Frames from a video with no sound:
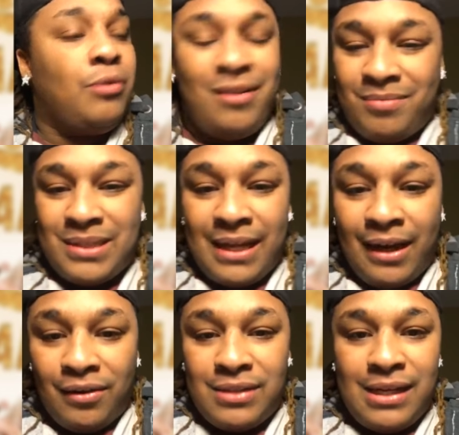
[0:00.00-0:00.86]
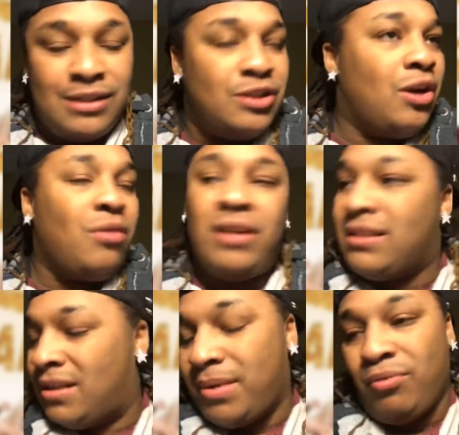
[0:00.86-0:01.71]
themselves. There's no
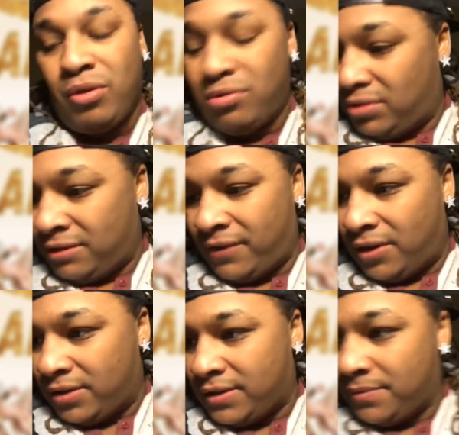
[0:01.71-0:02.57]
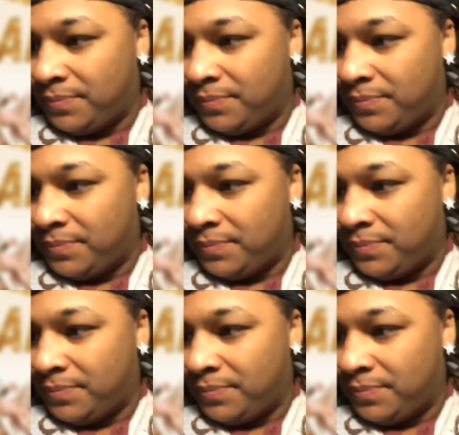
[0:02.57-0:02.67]
reason to be rude to folks.